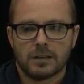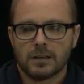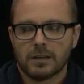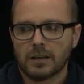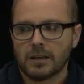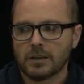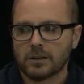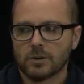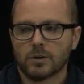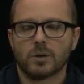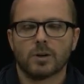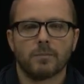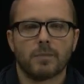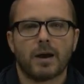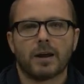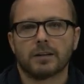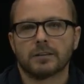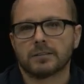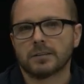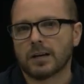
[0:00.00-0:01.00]
a good
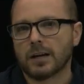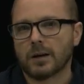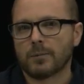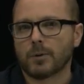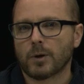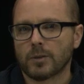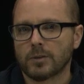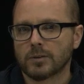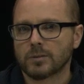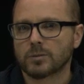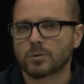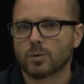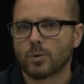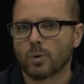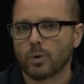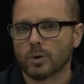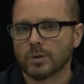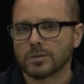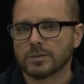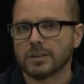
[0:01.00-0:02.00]
amount of time on this
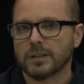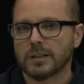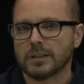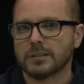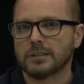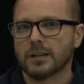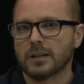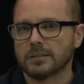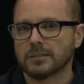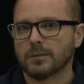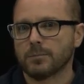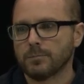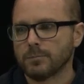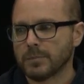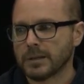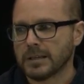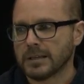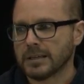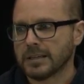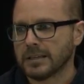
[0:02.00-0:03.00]
course. And it doesn't
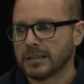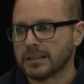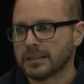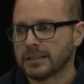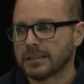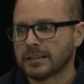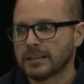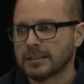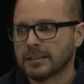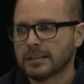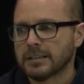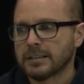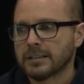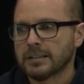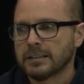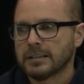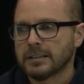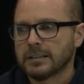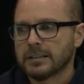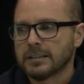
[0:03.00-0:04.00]
mean
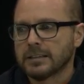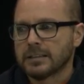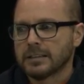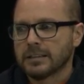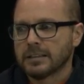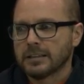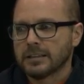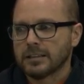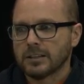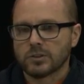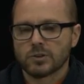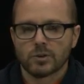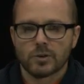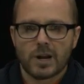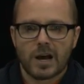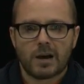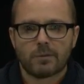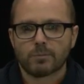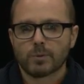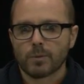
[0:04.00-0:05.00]
that you're
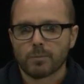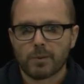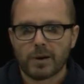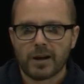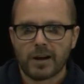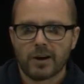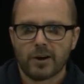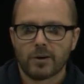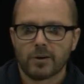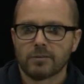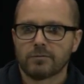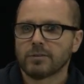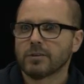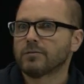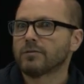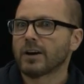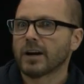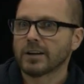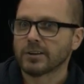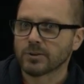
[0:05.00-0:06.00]
not prepared if you
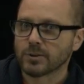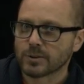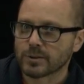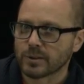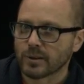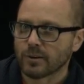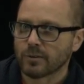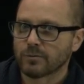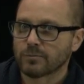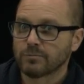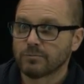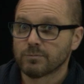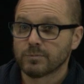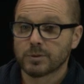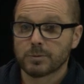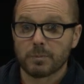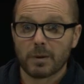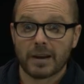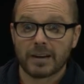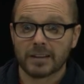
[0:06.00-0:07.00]
find yourself
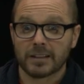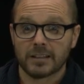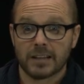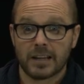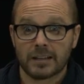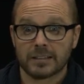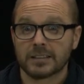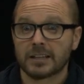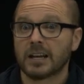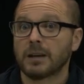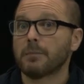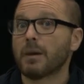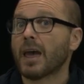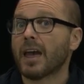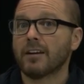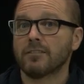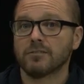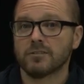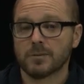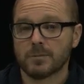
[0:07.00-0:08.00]
spending a lot of time.
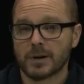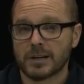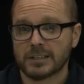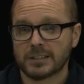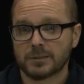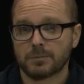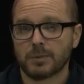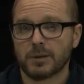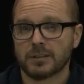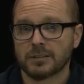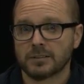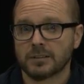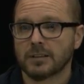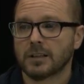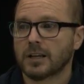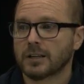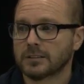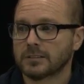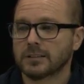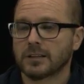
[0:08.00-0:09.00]
Everybody spends a
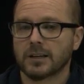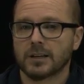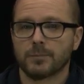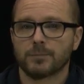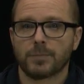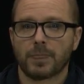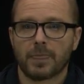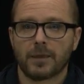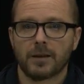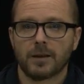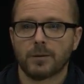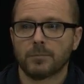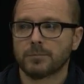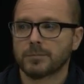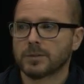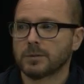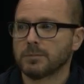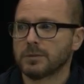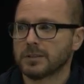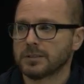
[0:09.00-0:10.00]
lot of time
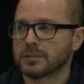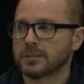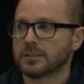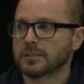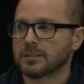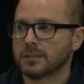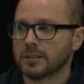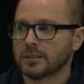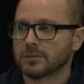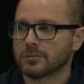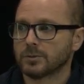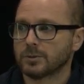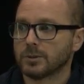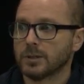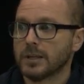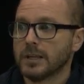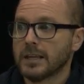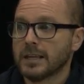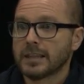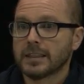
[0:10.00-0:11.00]
to be successful.
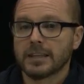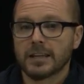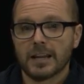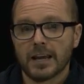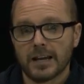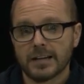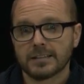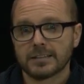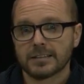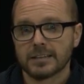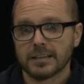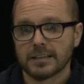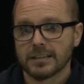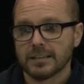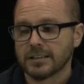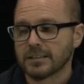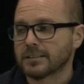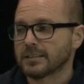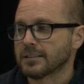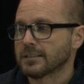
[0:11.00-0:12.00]
The nice thing
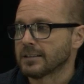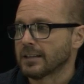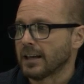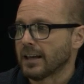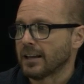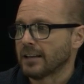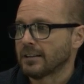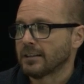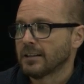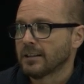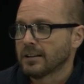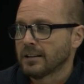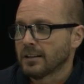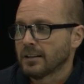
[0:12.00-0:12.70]
is then